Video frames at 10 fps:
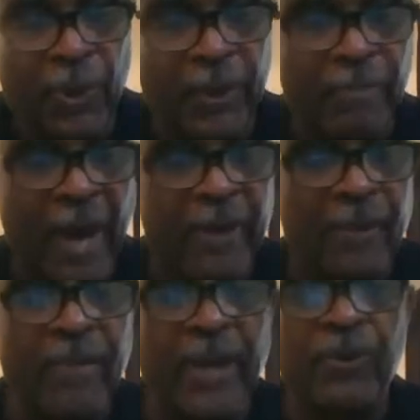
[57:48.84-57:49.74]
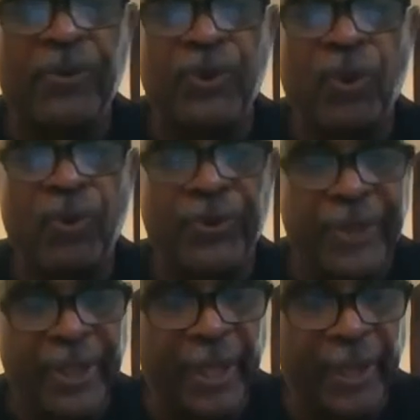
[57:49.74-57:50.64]
in modern medical schools
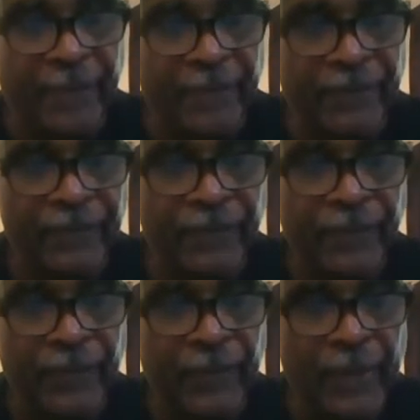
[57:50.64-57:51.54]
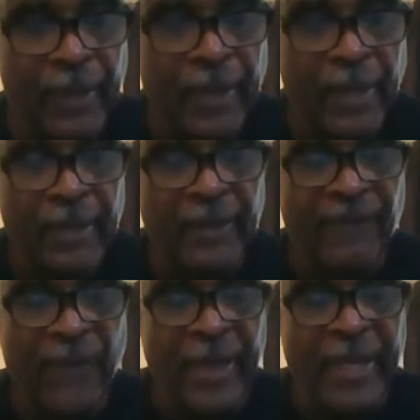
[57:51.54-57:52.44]
today. The
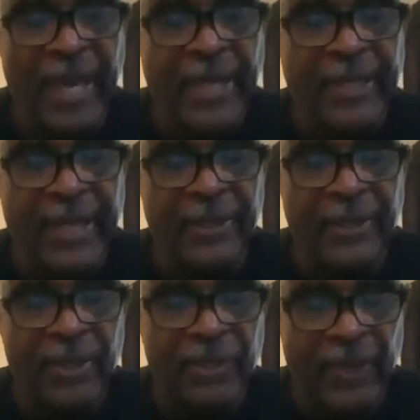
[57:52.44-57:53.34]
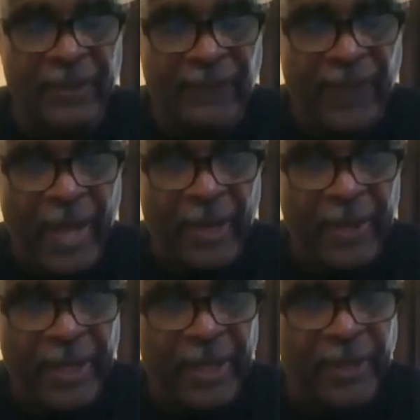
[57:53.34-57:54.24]
48 cases address the
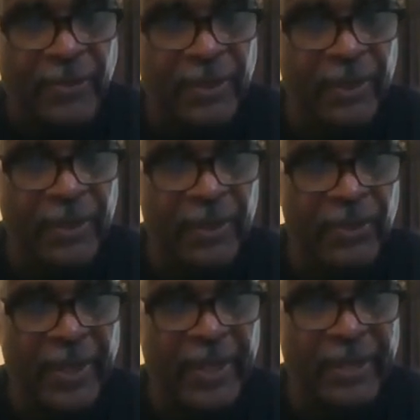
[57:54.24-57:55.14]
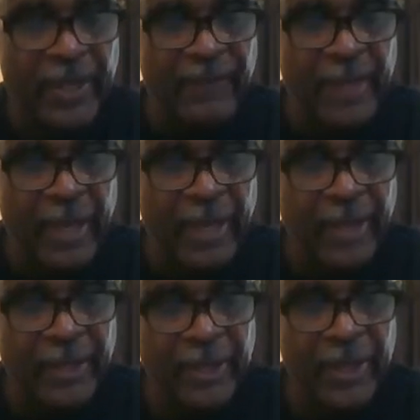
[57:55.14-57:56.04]
following injuries: 27
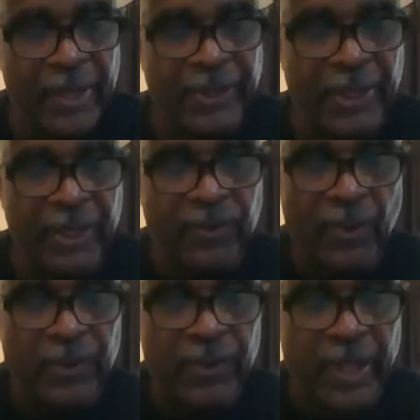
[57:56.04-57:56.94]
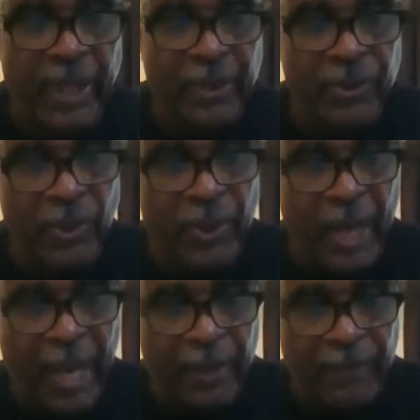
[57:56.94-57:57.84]
head, 6 throat and neck, 2
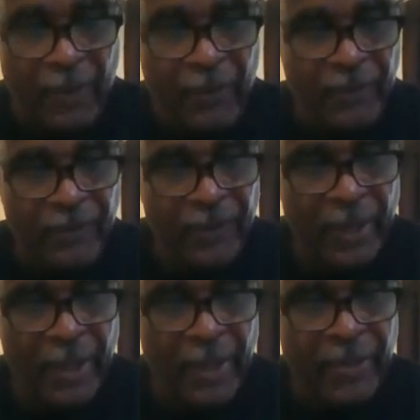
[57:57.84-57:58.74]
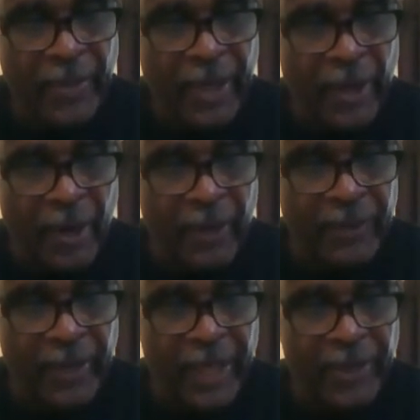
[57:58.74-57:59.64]
collarbone, 3
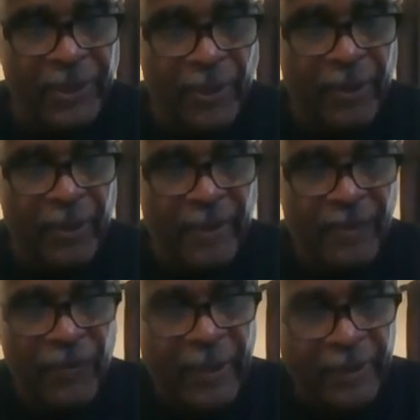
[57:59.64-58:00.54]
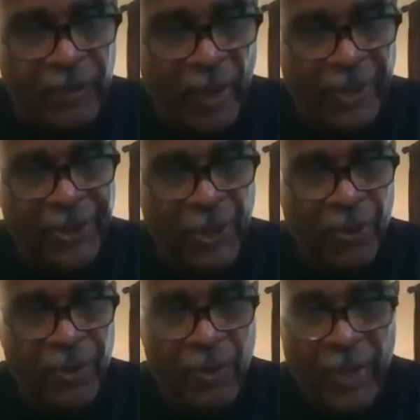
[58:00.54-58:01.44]
arms, 8 sternum and ribs, 1
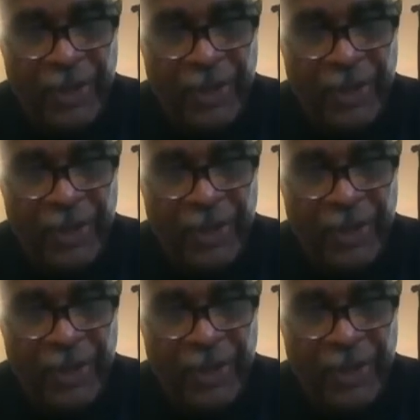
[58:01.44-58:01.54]
shoulder, 1